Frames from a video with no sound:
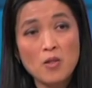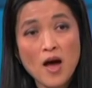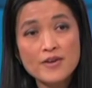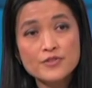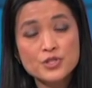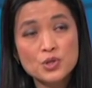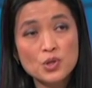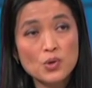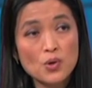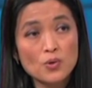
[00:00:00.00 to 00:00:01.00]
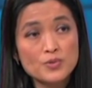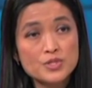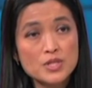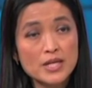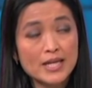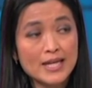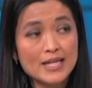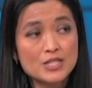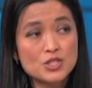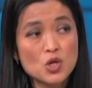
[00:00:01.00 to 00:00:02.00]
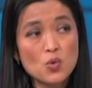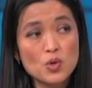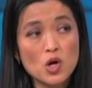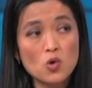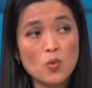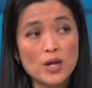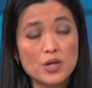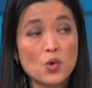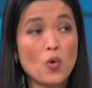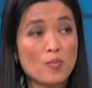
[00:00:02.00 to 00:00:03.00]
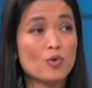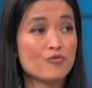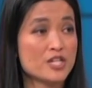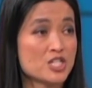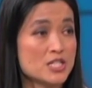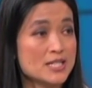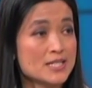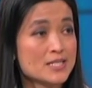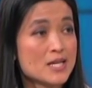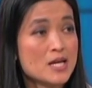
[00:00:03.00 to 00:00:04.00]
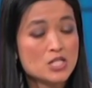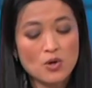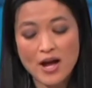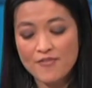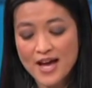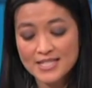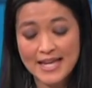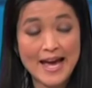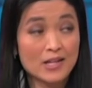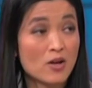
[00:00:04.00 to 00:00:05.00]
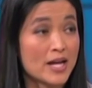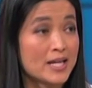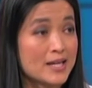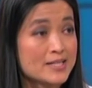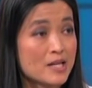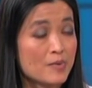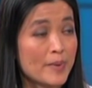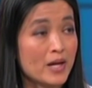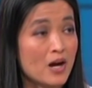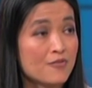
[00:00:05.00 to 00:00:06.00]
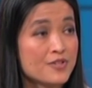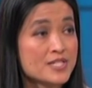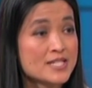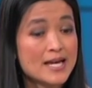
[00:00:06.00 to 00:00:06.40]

a lot of two-year-olds and kids don't know what normal vision is. So I've actually had a lot of kids come to my office